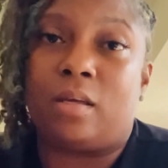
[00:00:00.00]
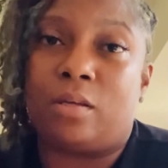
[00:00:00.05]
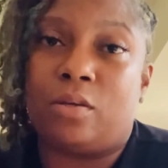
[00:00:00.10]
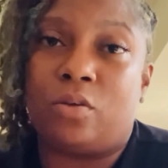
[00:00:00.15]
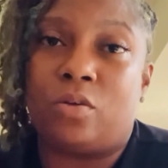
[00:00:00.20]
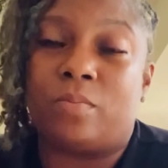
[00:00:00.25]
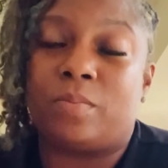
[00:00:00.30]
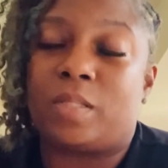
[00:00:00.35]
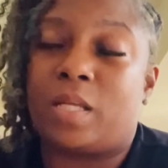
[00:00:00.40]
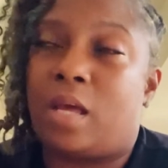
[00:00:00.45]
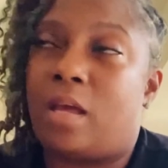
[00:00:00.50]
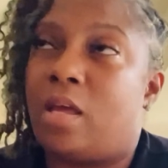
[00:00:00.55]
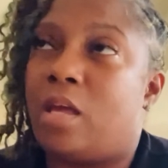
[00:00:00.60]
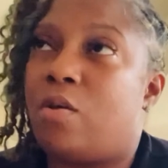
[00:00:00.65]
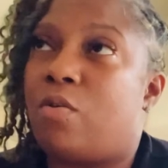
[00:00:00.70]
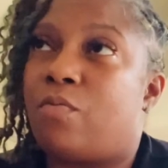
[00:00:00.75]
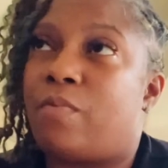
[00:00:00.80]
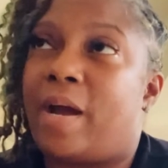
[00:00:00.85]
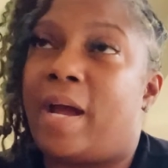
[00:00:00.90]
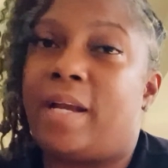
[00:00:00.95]
You know what I'm saying? He
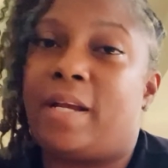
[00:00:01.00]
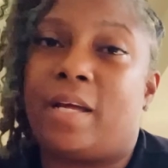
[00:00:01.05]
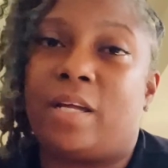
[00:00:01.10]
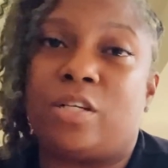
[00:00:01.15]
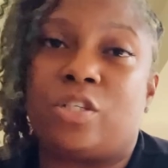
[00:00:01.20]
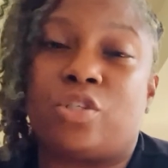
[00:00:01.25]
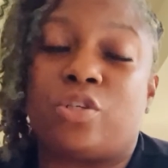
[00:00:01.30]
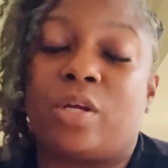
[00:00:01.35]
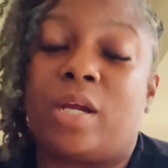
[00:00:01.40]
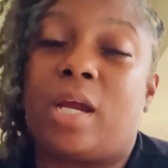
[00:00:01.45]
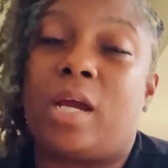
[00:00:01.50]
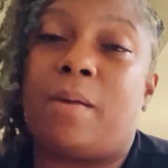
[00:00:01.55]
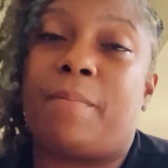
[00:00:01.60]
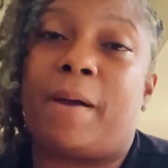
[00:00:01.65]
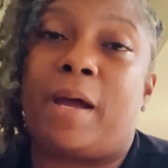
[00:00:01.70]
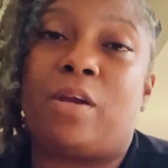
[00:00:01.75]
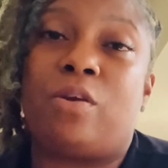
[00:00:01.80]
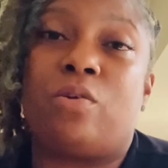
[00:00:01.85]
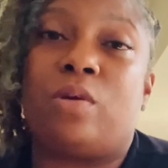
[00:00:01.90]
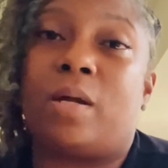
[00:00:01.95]
would ride down the street.
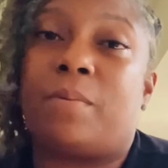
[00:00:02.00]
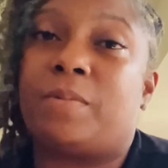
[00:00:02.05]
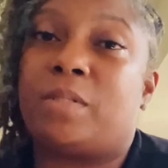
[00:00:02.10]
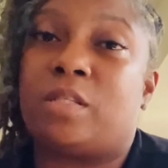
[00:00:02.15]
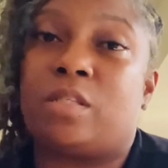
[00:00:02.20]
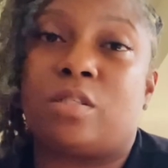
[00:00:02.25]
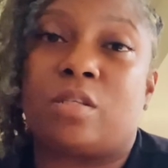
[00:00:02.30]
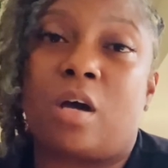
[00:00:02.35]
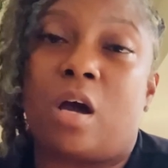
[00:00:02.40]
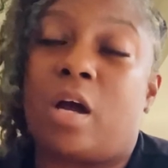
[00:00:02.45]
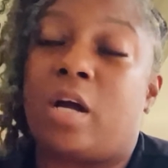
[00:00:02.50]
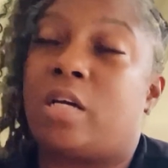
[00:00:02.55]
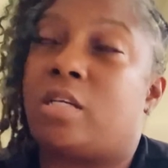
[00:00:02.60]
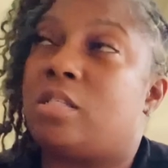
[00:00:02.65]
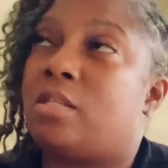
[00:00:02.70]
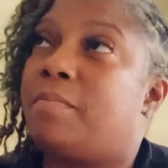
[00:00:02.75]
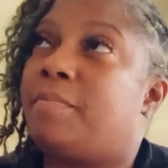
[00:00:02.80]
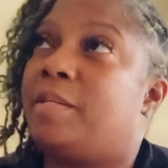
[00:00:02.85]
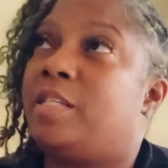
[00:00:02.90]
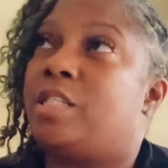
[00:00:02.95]
Everybody knew that was his car because
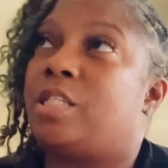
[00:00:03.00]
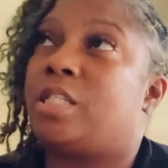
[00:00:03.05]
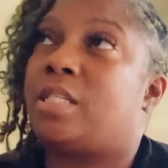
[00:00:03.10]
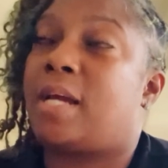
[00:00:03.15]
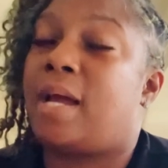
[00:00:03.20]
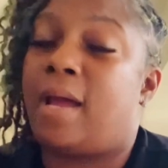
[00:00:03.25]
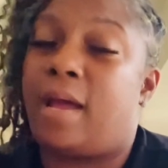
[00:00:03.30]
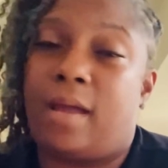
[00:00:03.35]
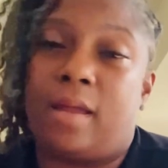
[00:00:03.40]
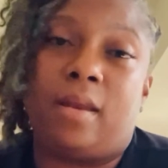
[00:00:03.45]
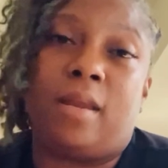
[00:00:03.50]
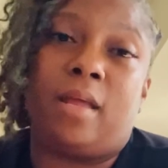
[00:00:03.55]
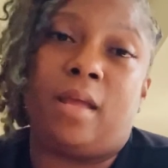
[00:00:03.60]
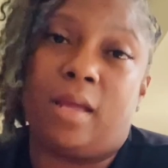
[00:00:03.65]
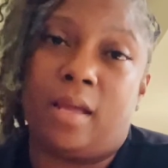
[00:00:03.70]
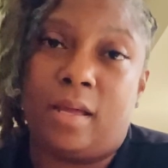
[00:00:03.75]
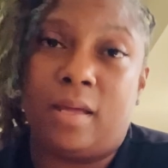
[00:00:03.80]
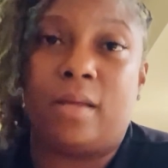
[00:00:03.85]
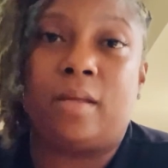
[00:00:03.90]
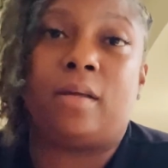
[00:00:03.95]
it'd be
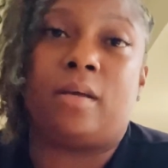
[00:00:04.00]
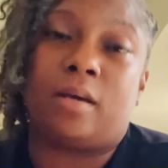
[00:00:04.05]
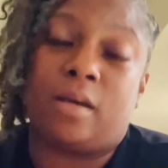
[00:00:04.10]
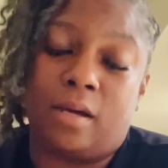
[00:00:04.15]
shining.